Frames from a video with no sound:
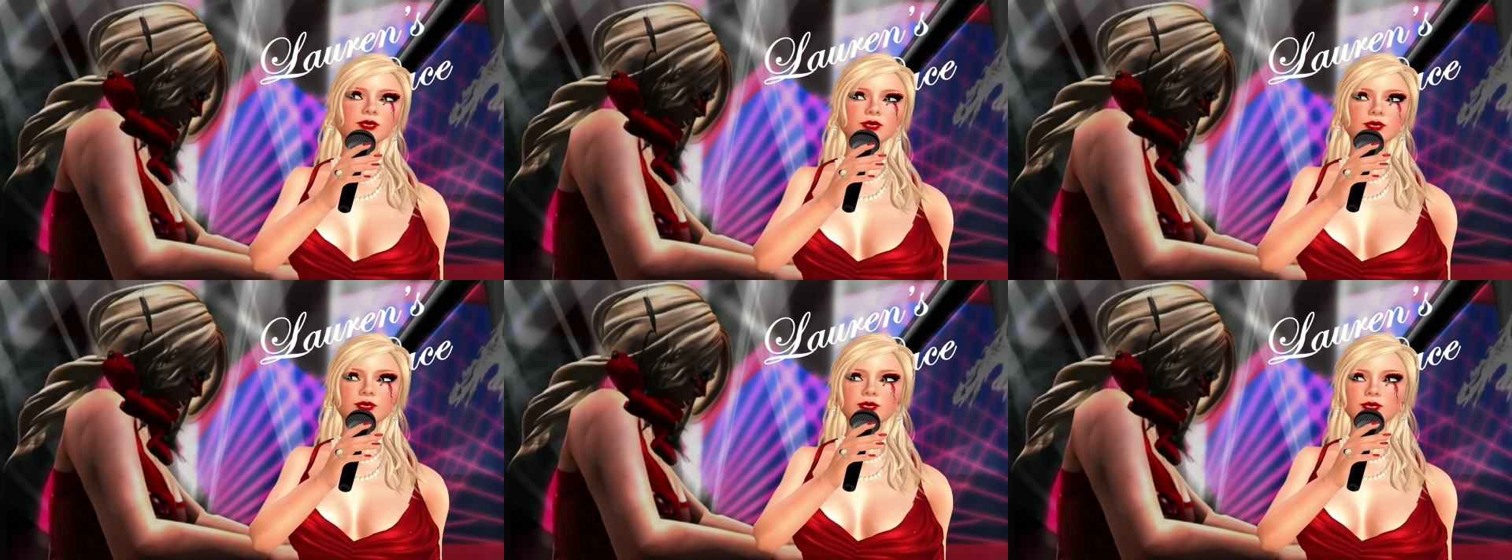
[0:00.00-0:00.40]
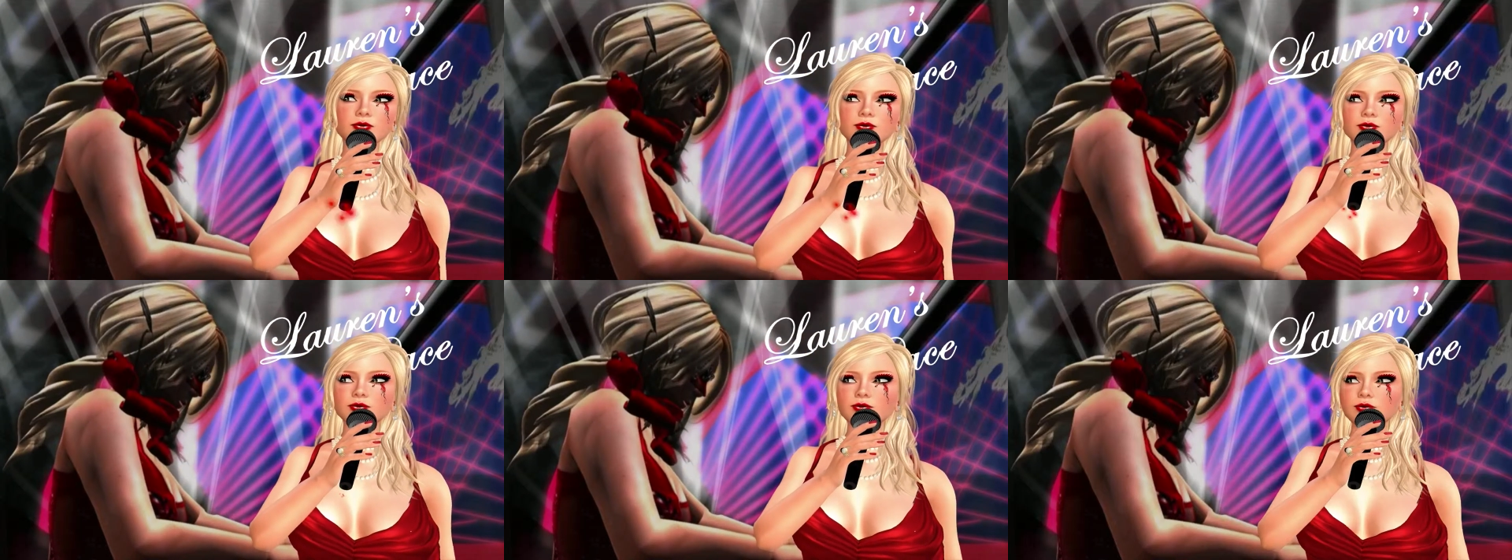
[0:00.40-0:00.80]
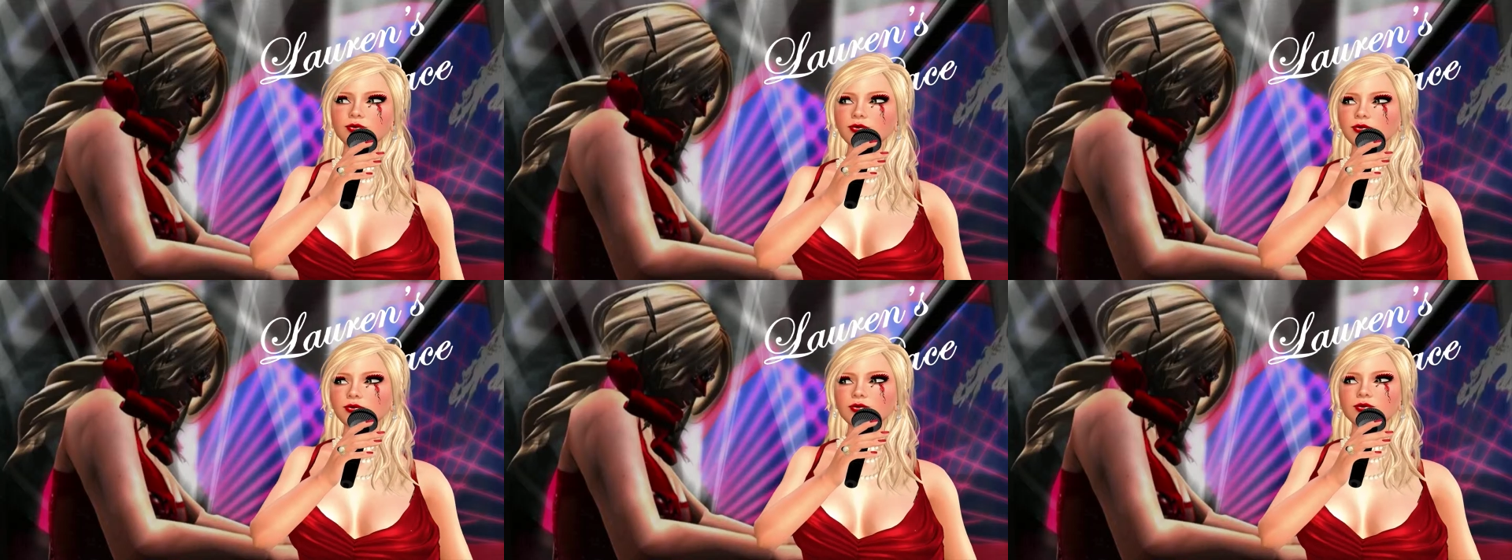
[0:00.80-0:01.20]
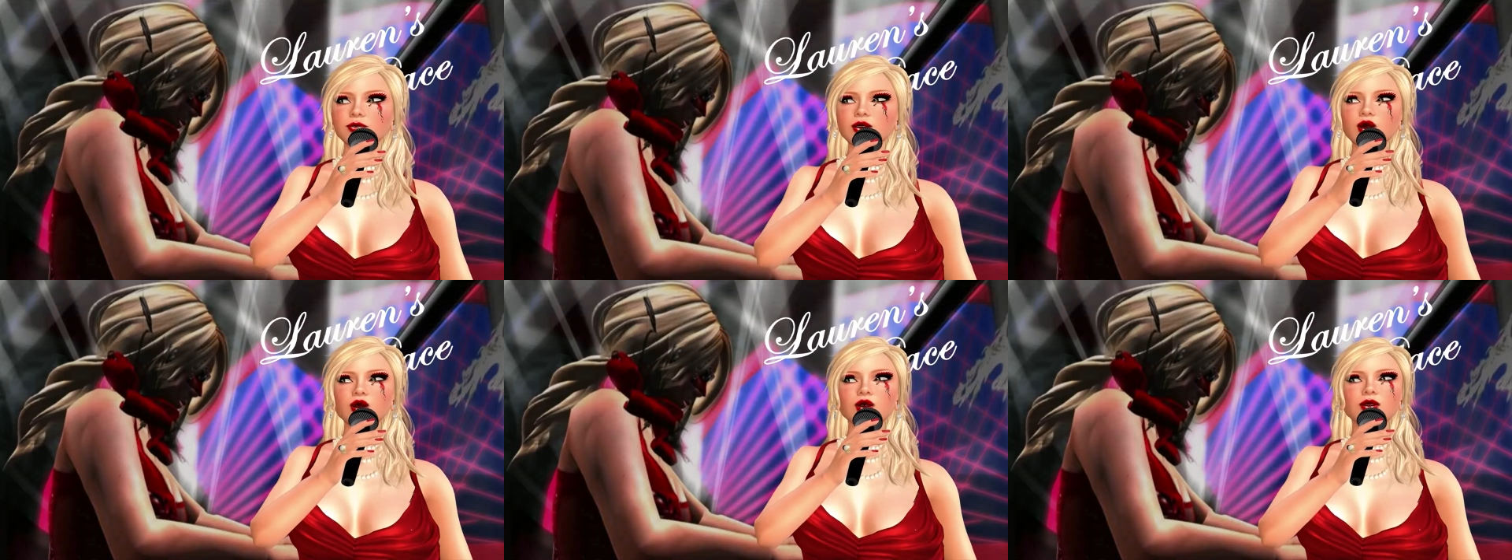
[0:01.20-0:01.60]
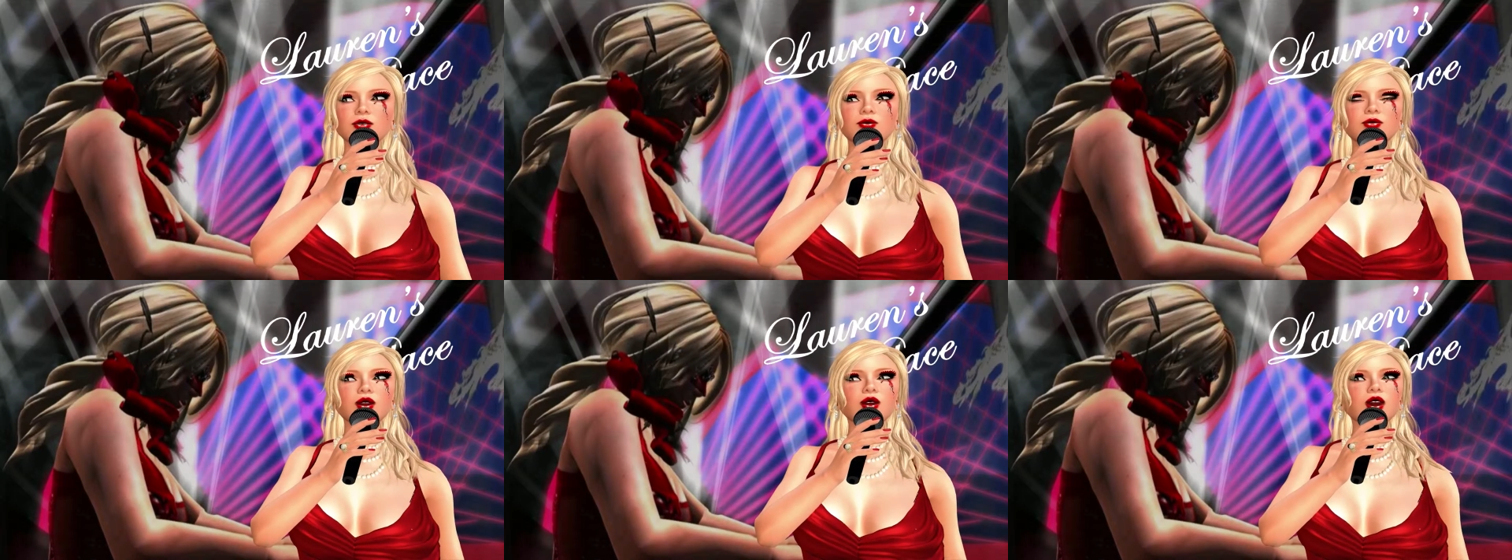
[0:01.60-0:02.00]
I am not in
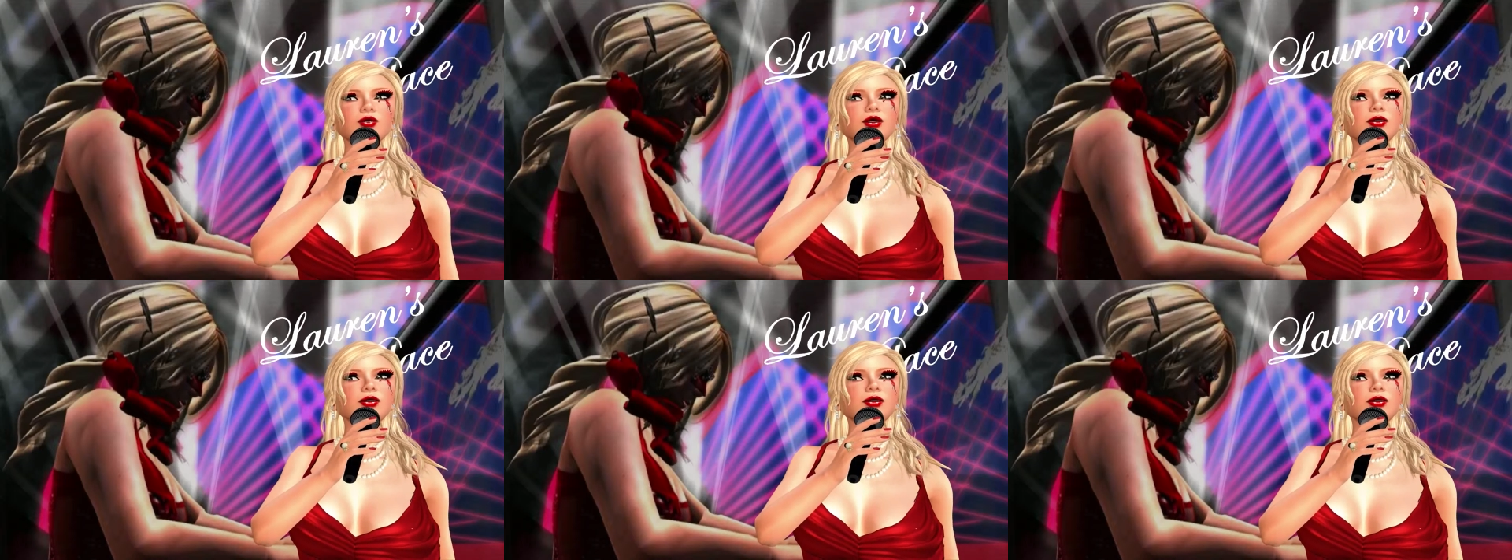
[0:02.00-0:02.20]
denial. I want.